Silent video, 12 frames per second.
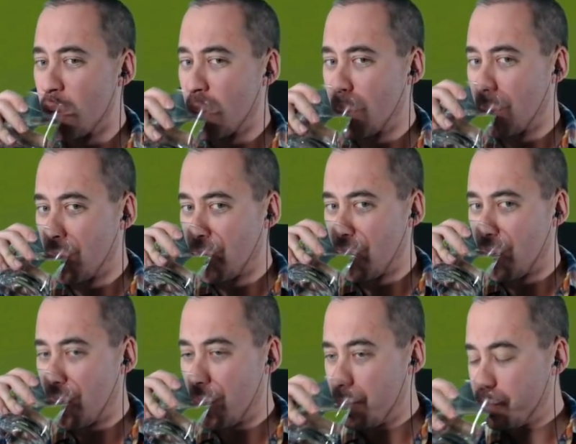
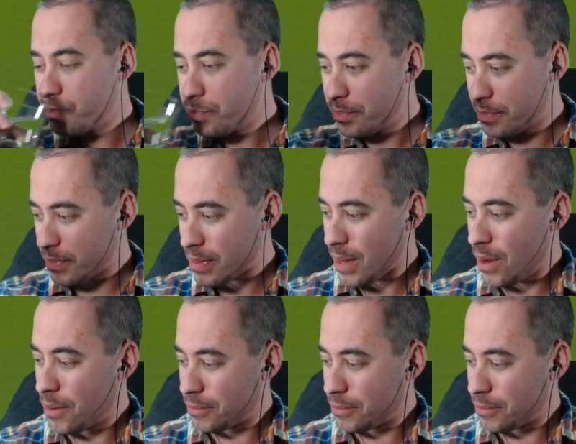(silence)